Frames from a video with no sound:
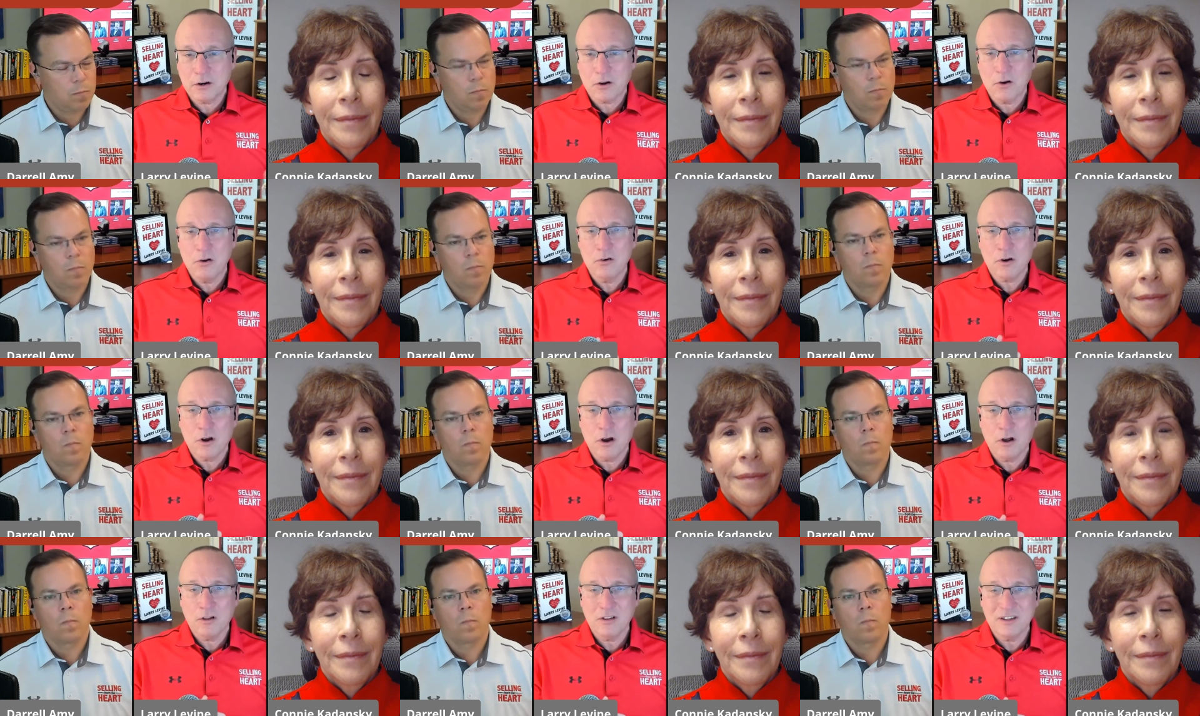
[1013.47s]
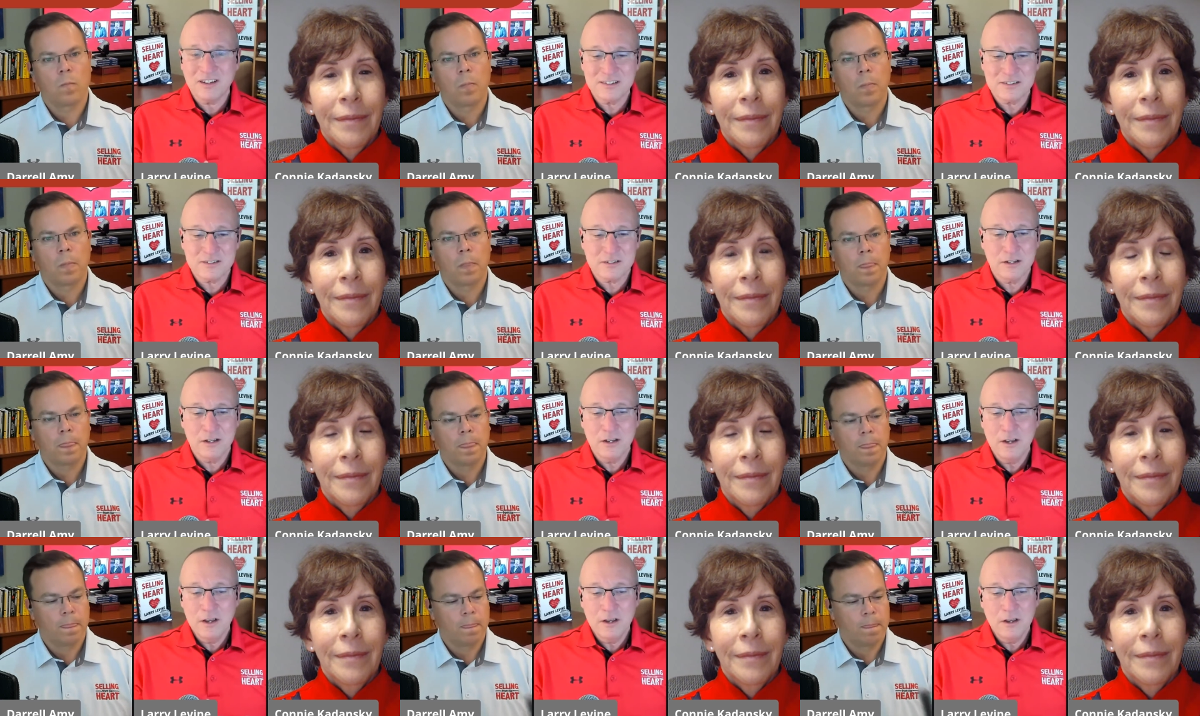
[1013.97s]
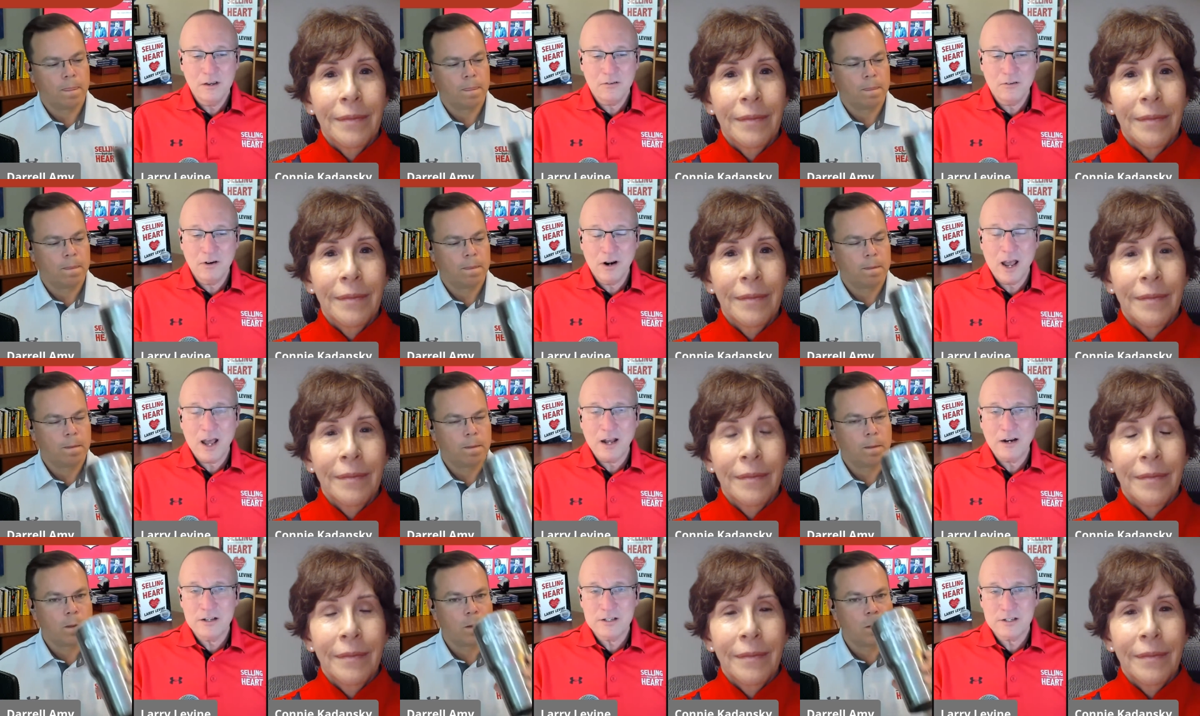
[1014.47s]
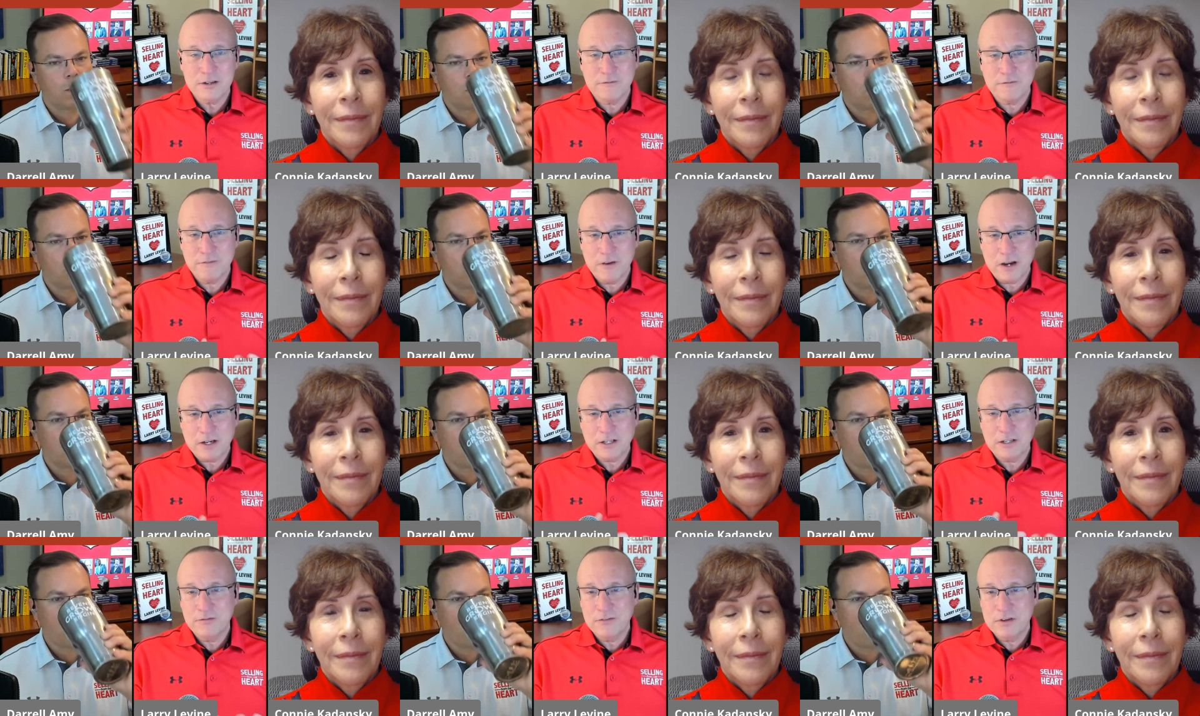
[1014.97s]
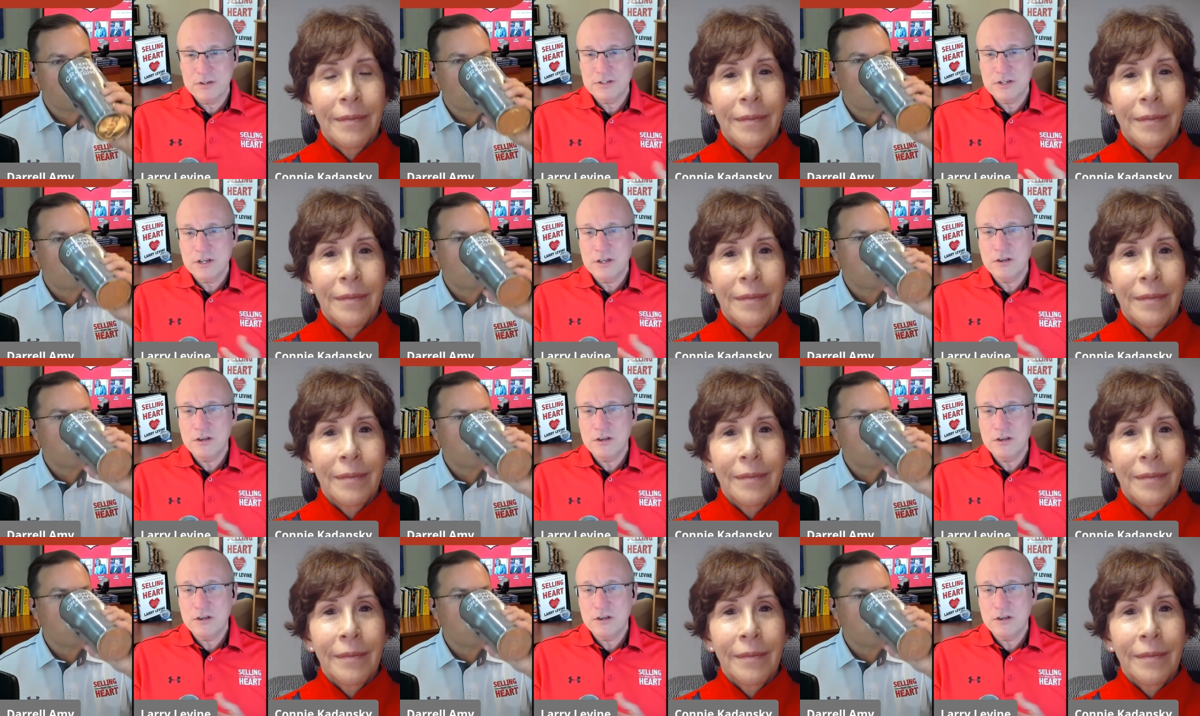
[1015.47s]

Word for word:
Speaker 1: cold calling's not as effective as it